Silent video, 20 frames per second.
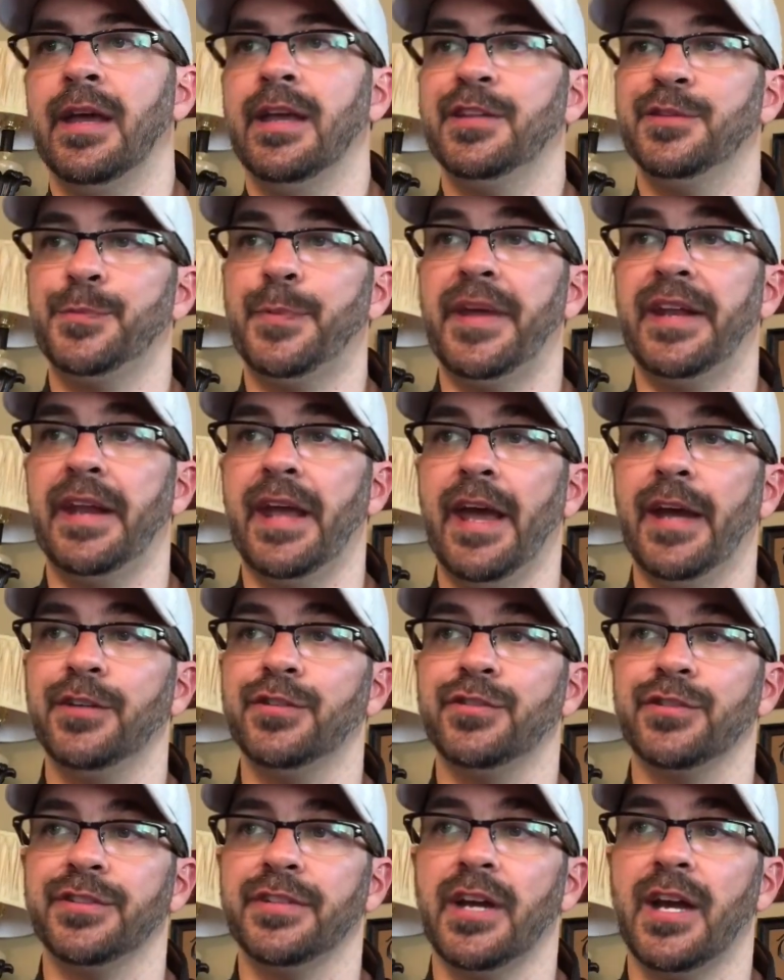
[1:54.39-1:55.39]
Spend
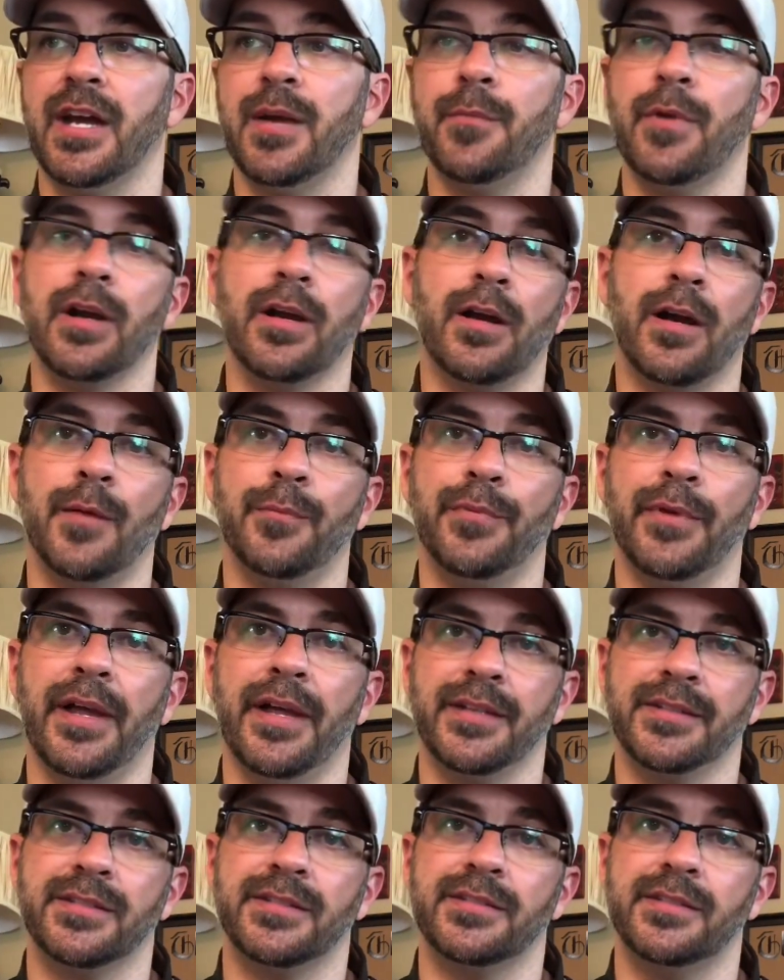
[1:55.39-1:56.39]
extra time on
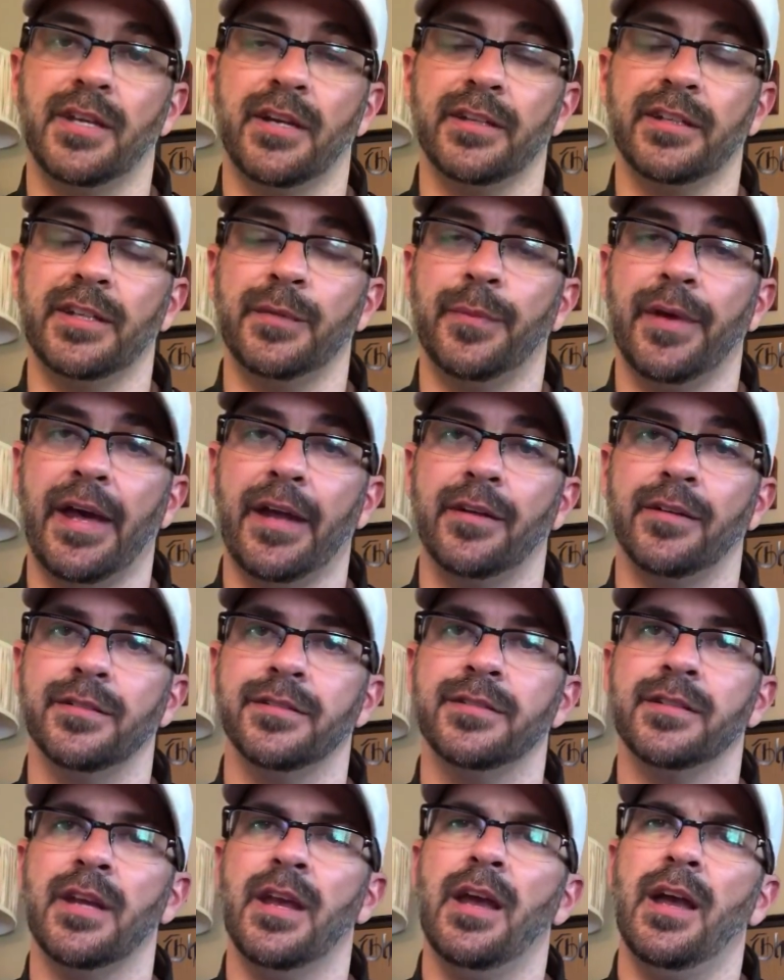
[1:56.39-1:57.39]
complex tonguing
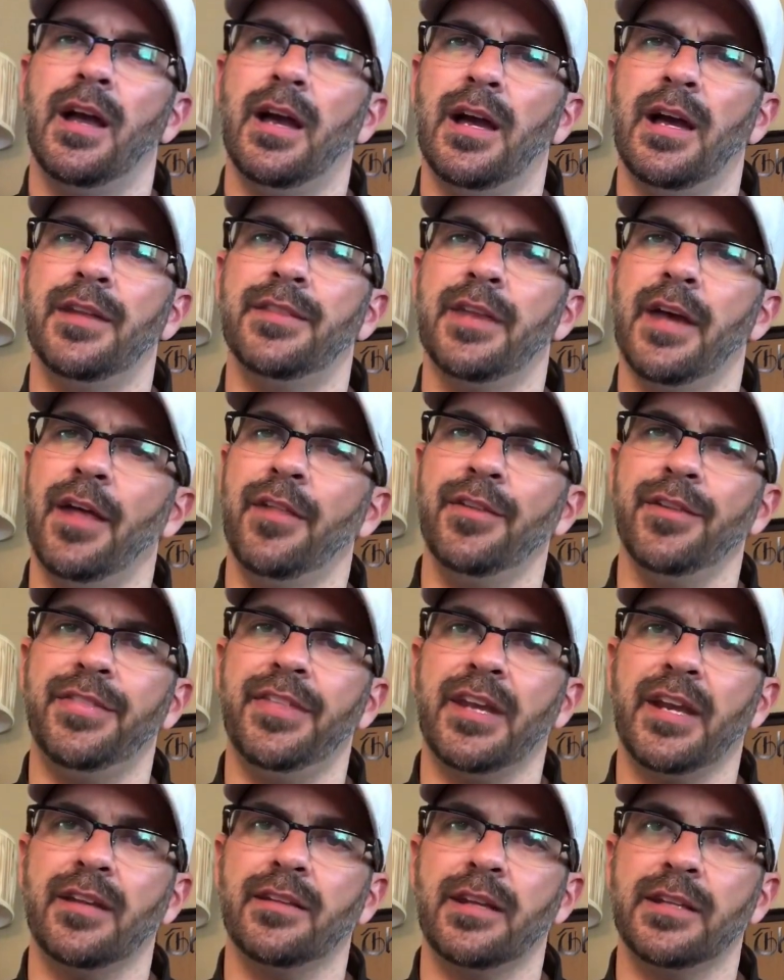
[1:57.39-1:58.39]
patterns. The other
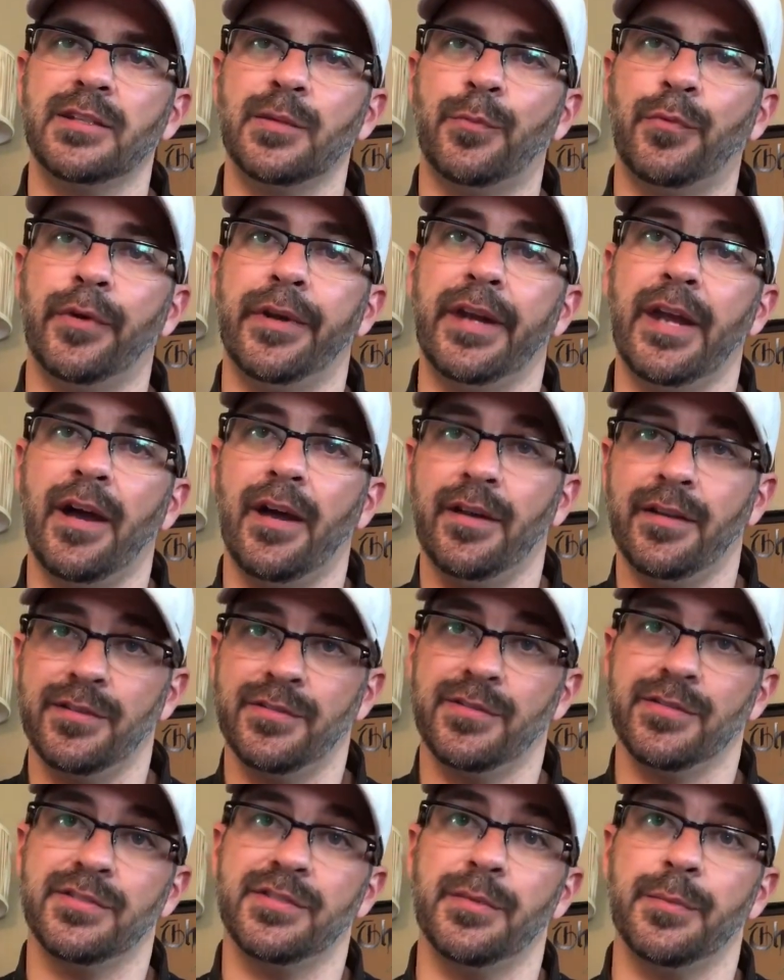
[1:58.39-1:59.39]
thing I'd like to point out
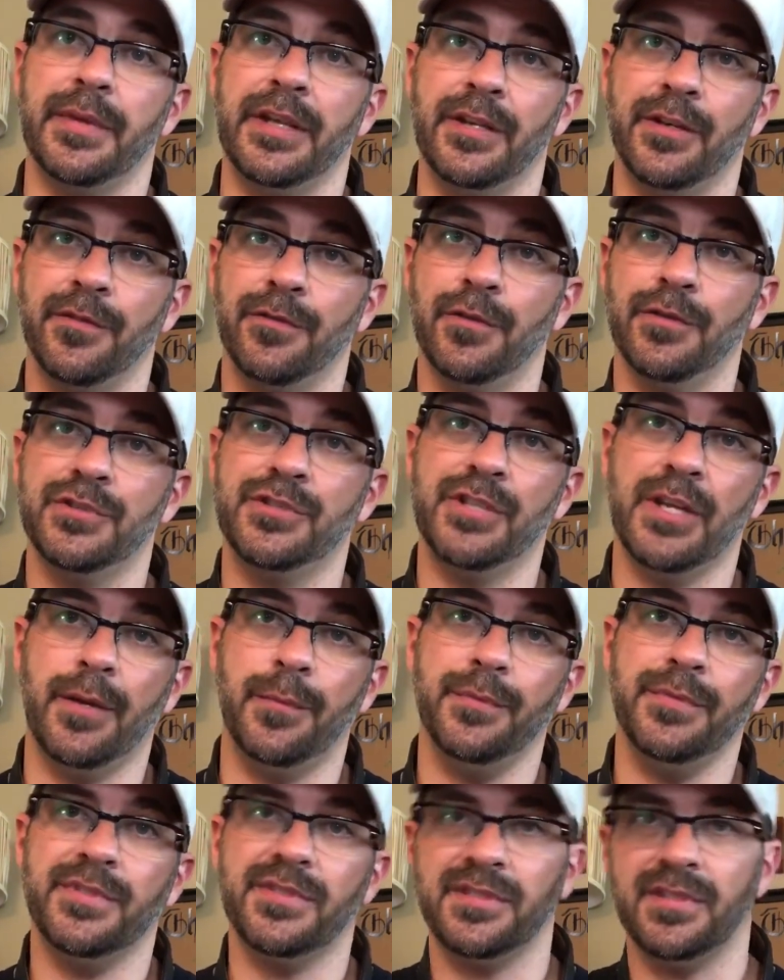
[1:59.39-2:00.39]
is there's some interval
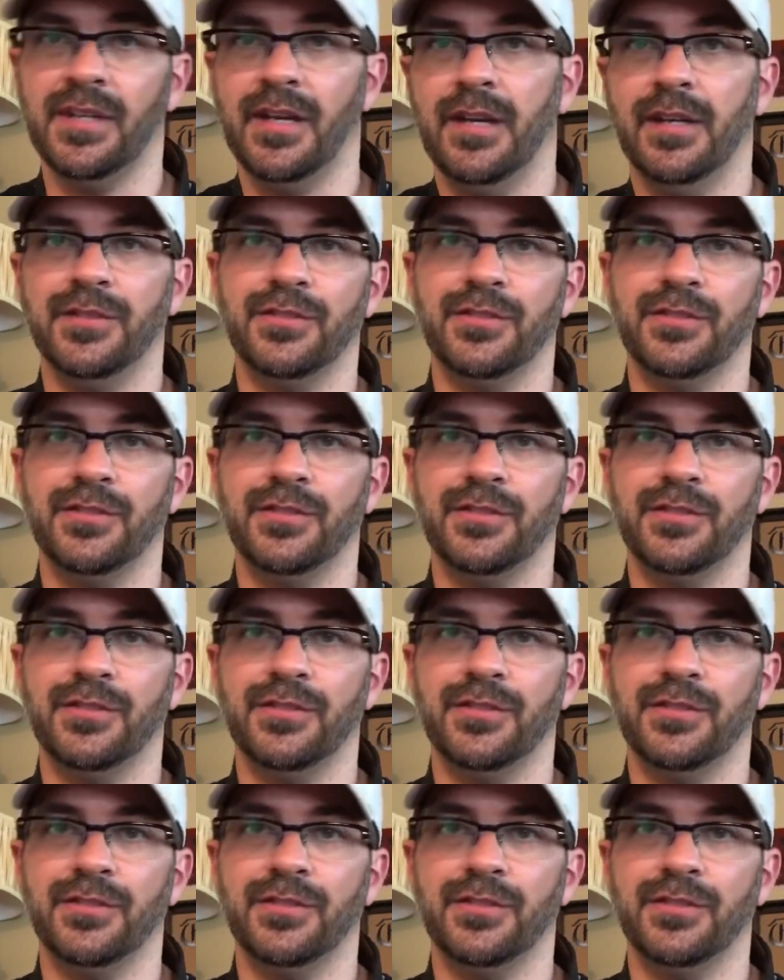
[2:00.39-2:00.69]
jumps.